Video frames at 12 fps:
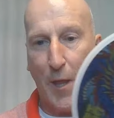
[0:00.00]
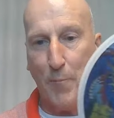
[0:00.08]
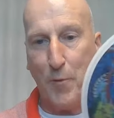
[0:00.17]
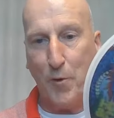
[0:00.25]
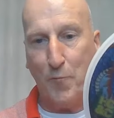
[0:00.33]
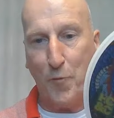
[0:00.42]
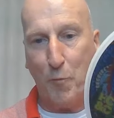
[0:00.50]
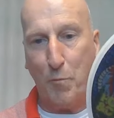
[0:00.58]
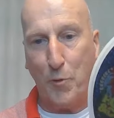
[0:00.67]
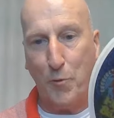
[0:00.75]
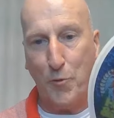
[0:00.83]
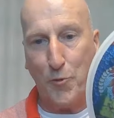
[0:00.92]
that beautiful
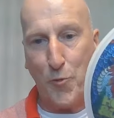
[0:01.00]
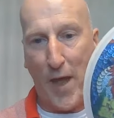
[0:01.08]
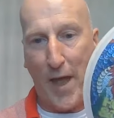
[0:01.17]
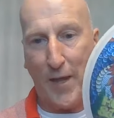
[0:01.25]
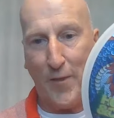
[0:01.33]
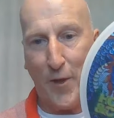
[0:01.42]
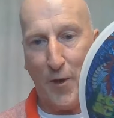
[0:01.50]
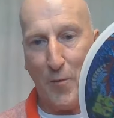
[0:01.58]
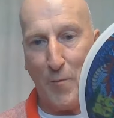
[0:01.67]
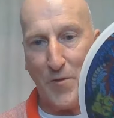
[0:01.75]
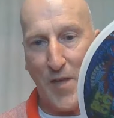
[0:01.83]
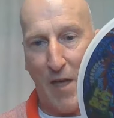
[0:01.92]
blue dragon there, the
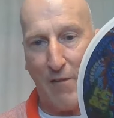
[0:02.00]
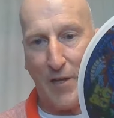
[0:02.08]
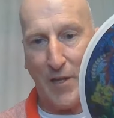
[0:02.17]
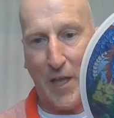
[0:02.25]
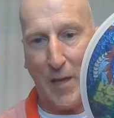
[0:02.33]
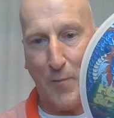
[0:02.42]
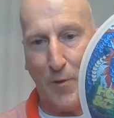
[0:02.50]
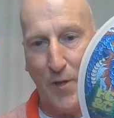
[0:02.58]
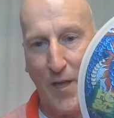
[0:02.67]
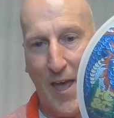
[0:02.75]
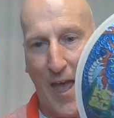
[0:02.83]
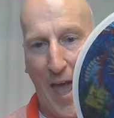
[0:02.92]
metallic label.
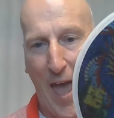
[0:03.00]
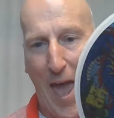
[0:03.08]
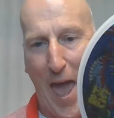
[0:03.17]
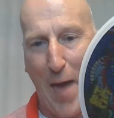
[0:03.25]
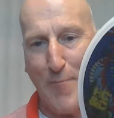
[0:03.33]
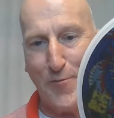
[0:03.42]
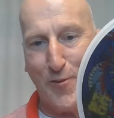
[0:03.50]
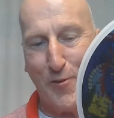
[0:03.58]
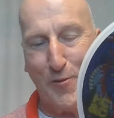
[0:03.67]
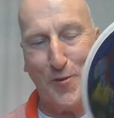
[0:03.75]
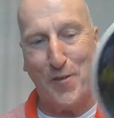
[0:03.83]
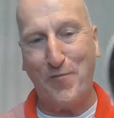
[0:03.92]

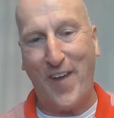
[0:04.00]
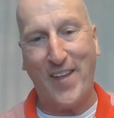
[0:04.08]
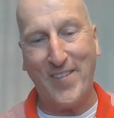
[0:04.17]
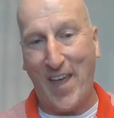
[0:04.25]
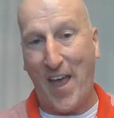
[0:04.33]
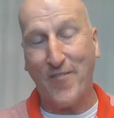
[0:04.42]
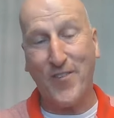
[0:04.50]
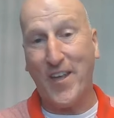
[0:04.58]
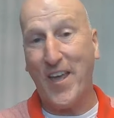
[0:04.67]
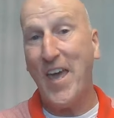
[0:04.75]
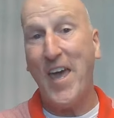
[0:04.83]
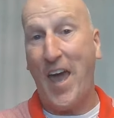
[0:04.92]
Absolutely
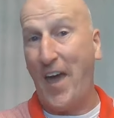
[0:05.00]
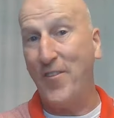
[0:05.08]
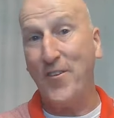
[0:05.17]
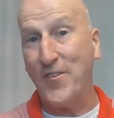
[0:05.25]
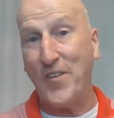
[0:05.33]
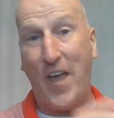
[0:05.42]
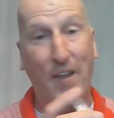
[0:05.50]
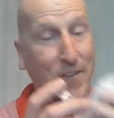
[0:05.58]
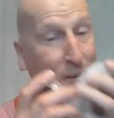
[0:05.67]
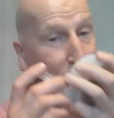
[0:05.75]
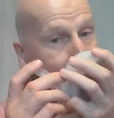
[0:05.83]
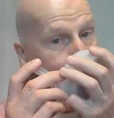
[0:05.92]
fantastic. And the
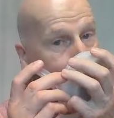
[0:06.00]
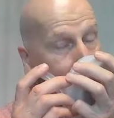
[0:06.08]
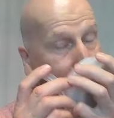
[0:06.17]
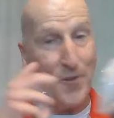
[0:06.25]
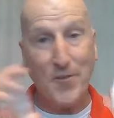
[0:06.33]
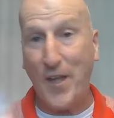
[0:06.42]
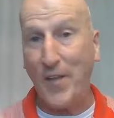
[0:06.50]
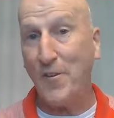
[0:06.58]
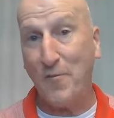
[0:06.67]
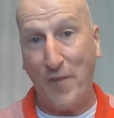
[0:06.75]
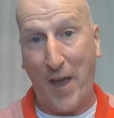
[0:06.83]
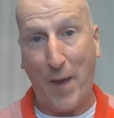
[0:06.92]
scent. The scent
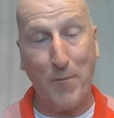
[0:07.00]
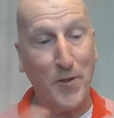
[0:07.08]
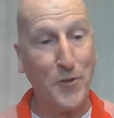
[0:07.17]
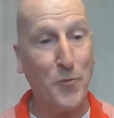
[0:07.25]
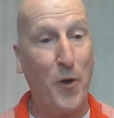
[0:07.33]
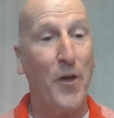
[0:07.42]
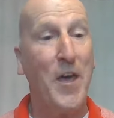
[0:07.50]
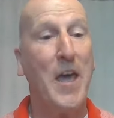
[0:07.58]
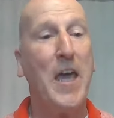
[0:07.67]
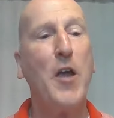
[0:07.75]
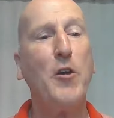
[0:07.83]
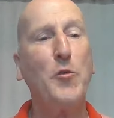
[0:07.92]
is fabulous. Well,
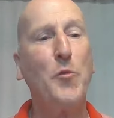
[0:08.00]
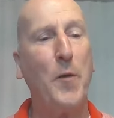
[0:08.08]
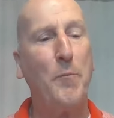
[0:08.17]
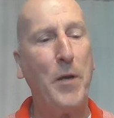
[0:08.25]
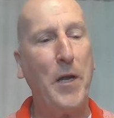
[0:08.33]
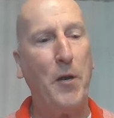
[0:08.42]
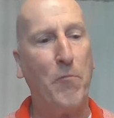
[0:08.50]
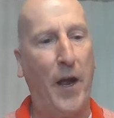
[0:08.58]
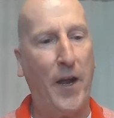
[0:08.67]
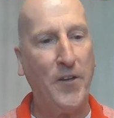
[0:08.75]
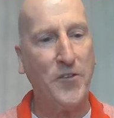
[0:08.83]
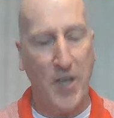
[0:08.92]
here's what Pete
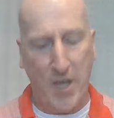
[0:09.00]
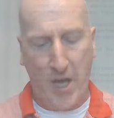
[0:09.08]
writes.